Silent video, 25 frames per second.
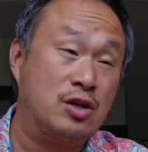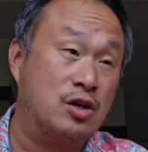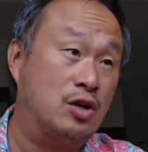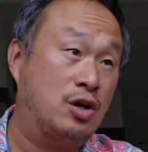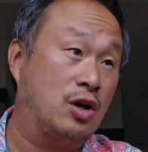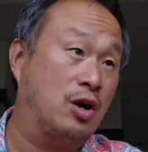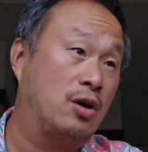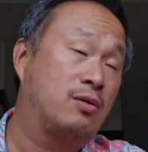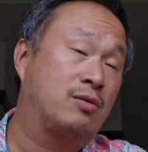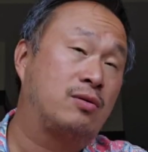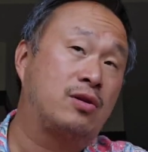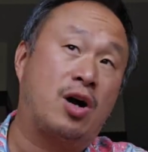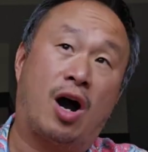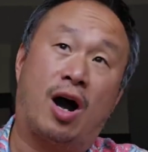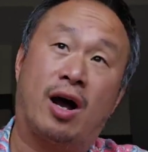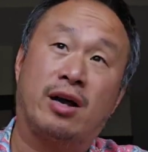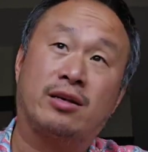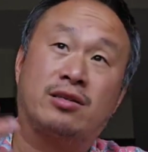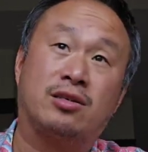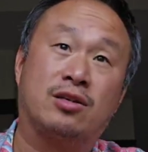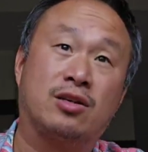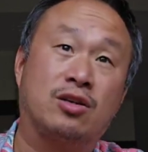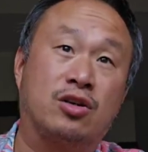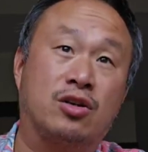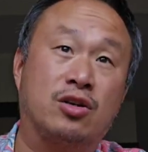You know,
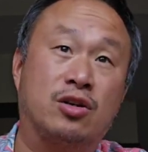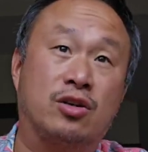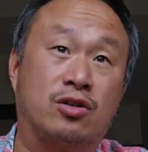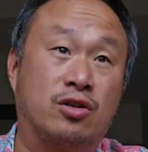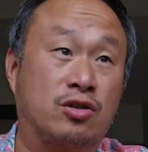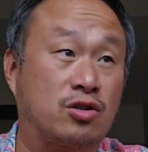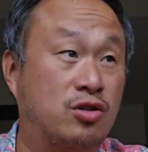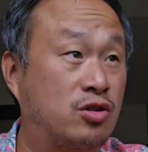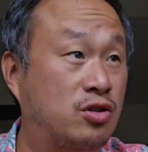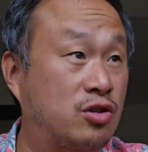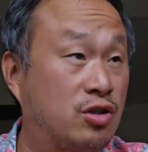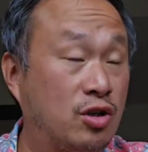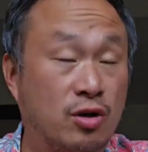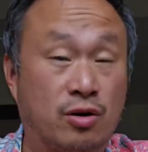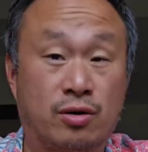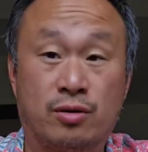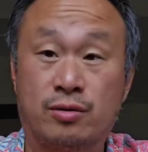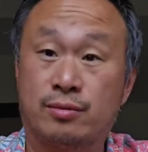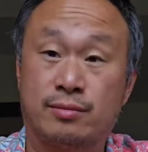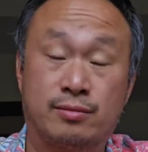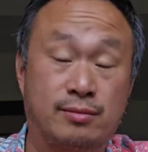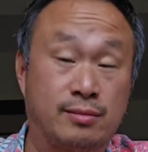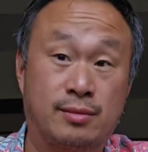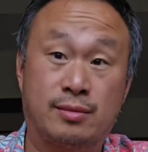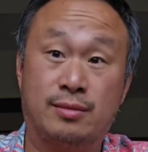costs of goods are
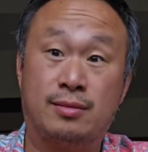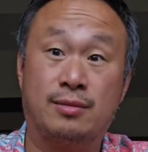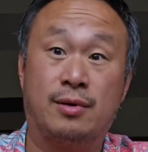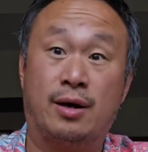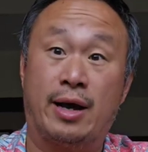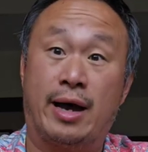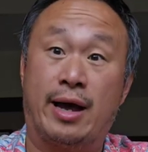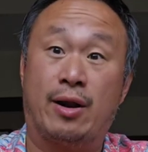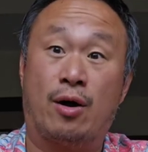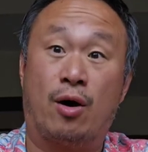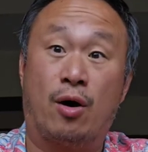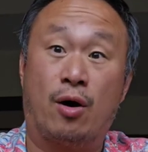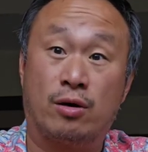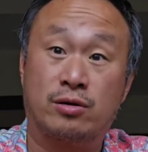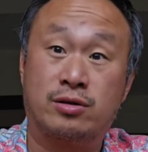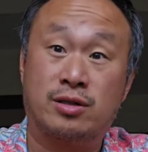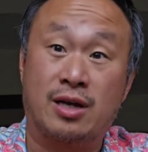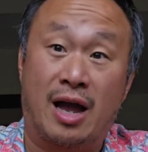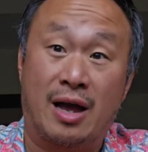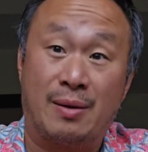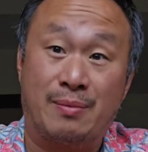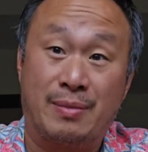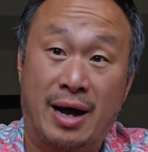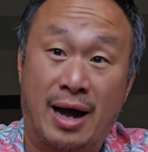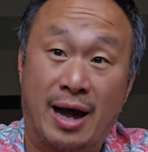still at an
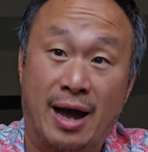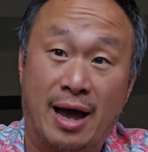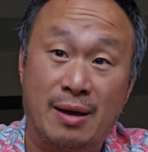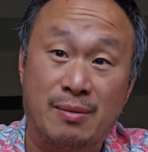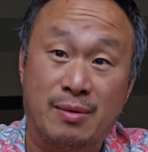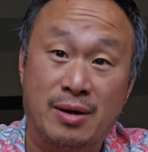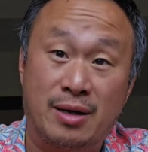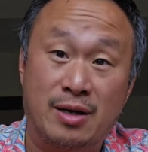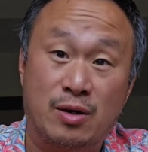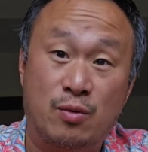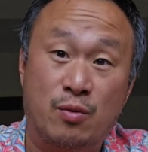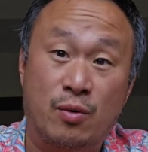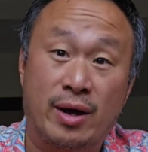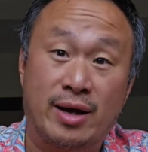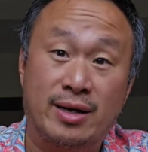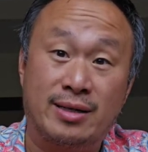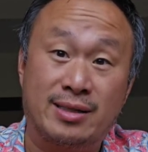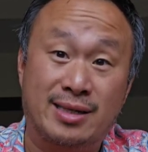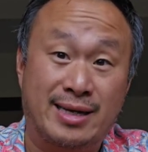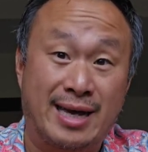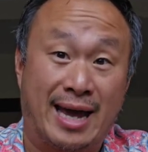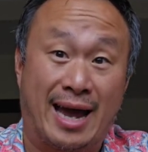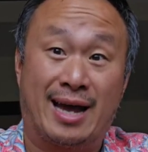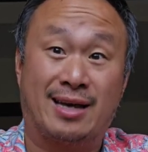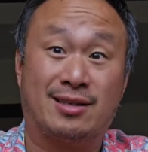all-time high in many
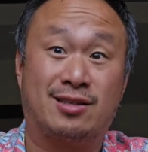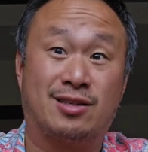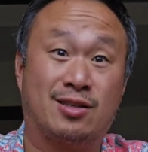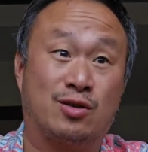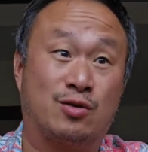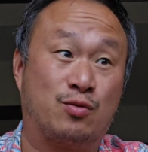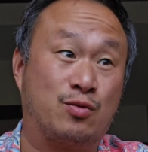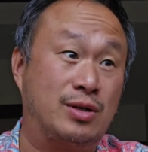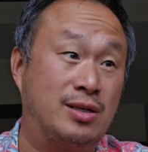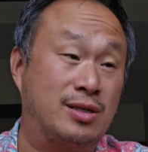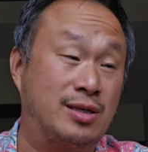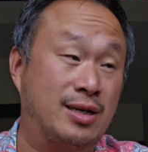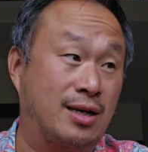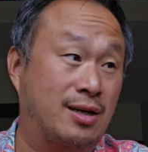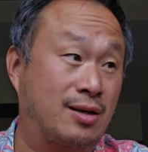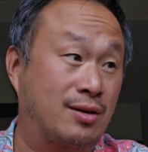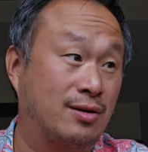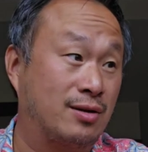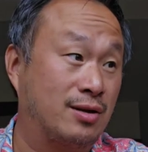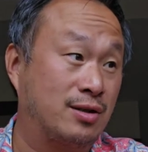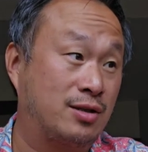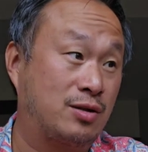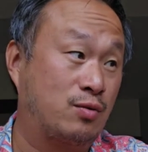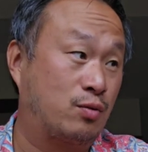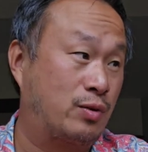ways. Gas is
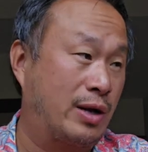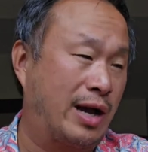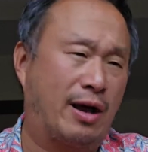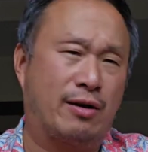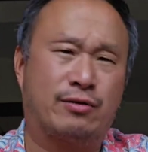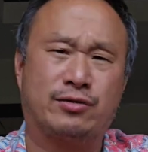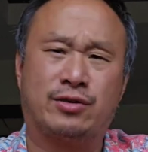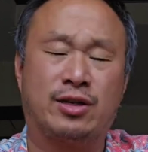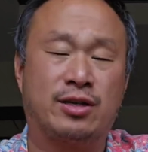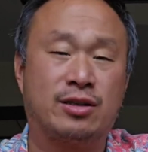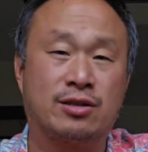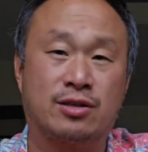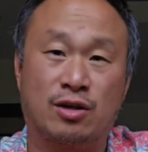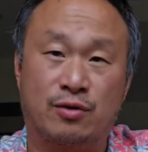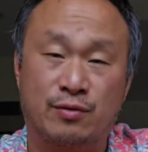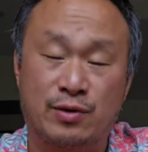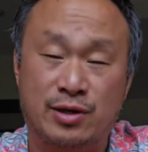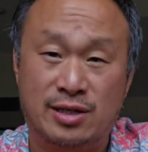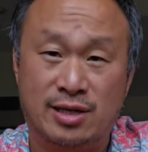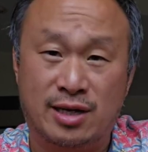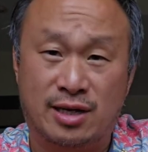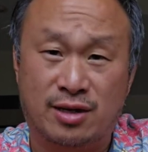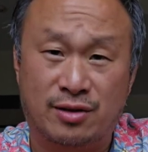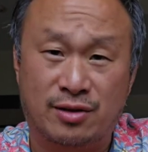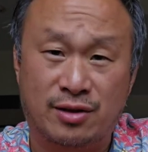ridiculous. Housings are
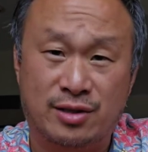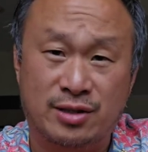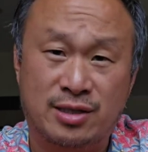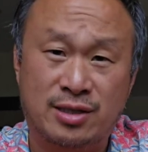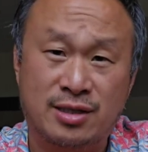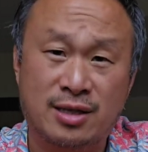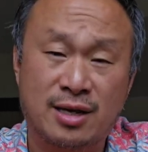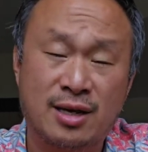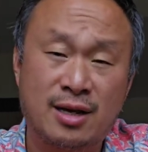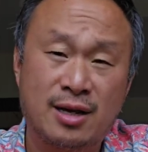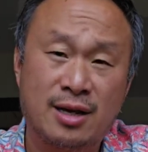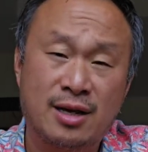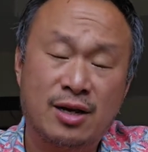ridiculous.